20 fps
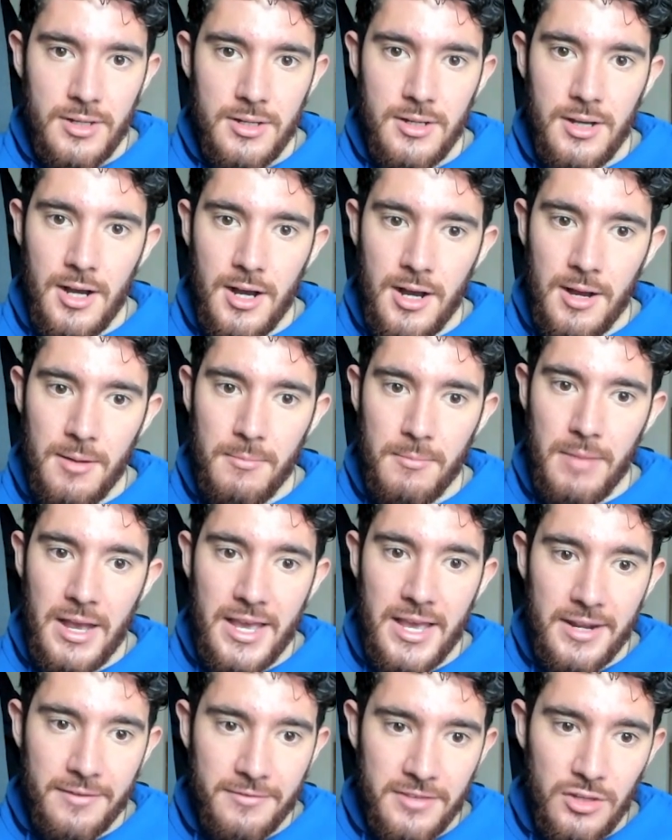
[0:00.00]
um,
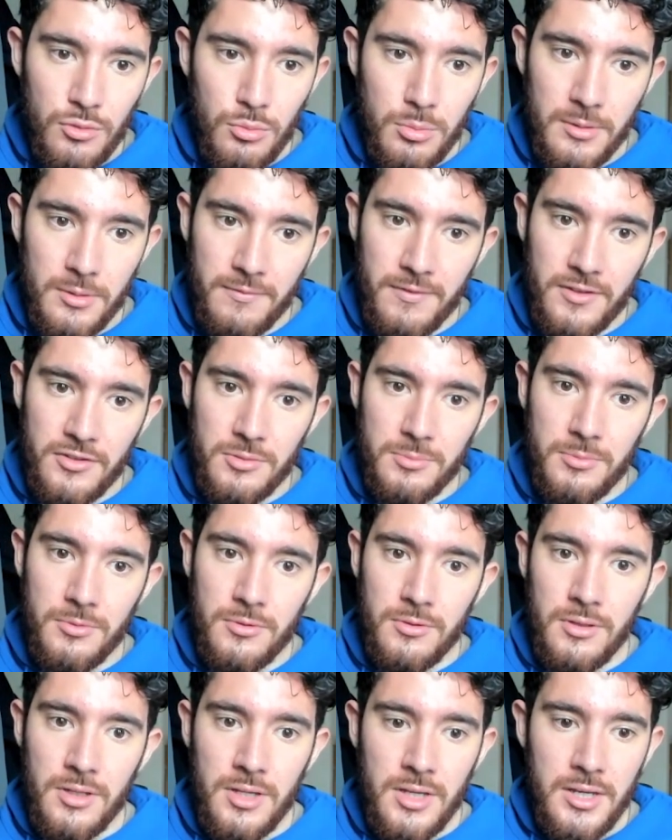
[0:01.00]
my NFT will be
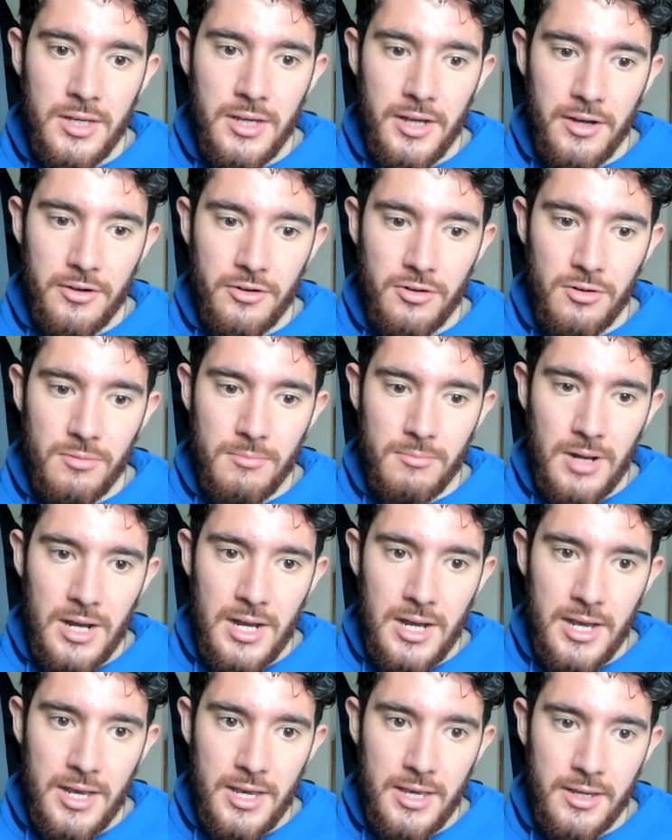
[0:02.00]
visible under
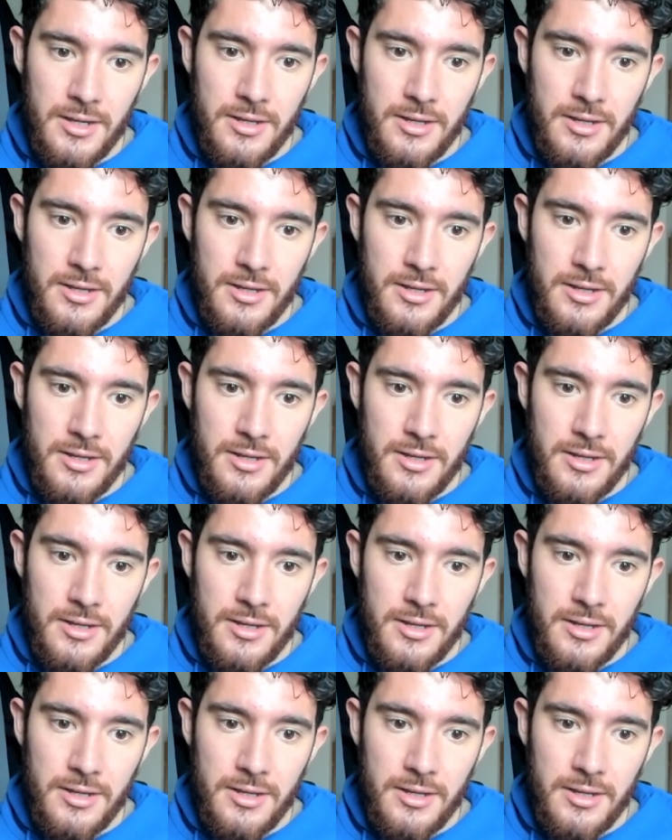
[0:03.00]
my